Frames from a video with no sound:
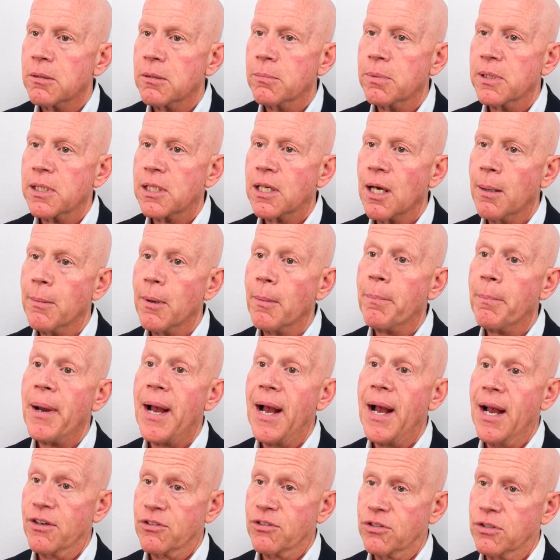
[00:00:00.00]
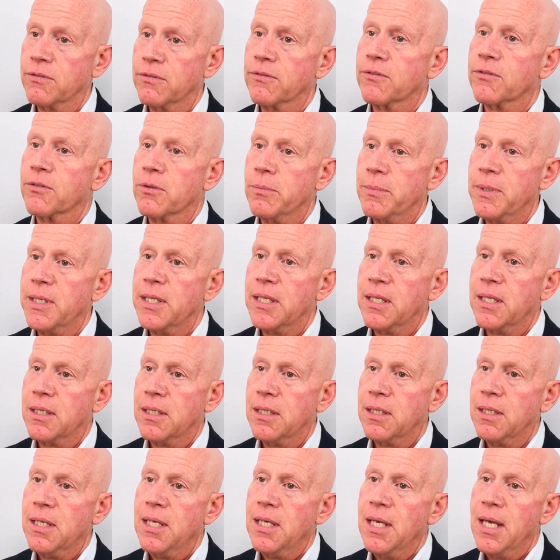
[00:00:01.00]
to become a passion for
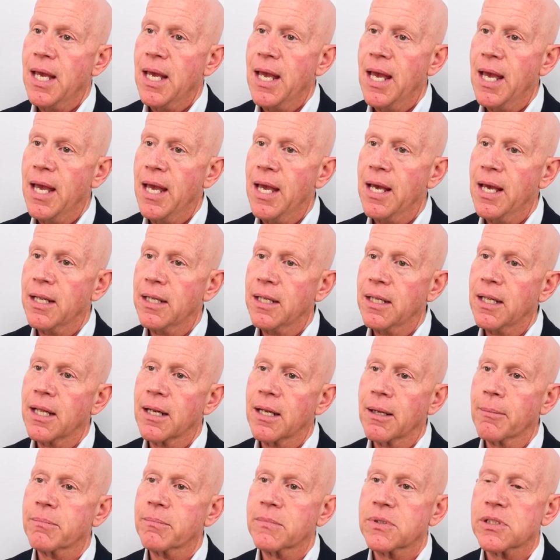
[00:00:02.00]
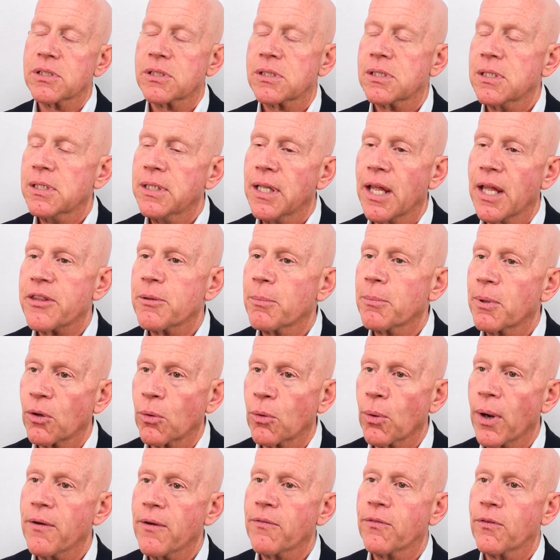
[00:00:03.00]
me. And I'm just nothing but
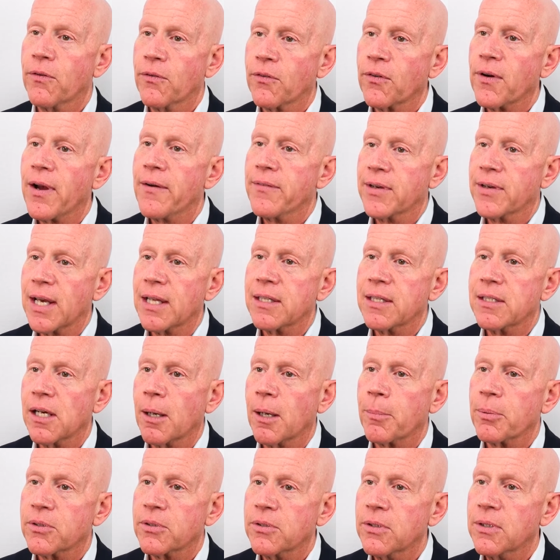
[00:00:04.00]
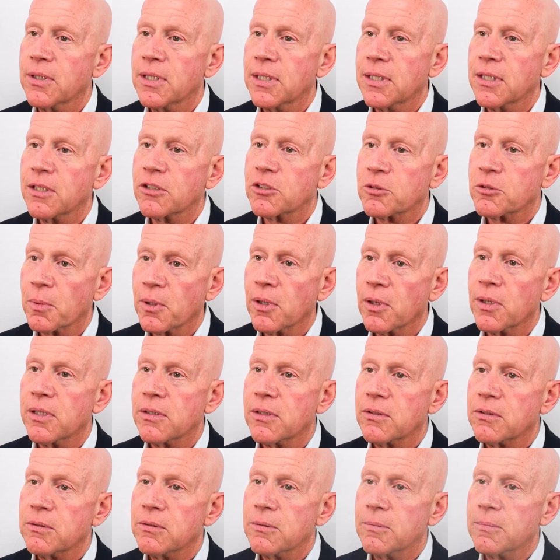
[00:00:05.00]
grateful for having had the opportunity to
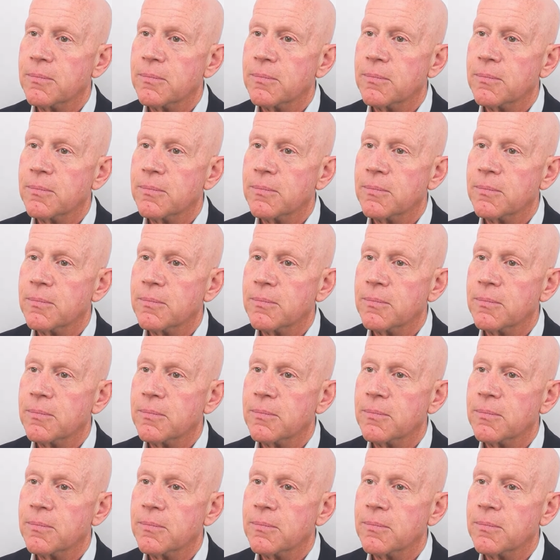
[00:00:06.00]
experience.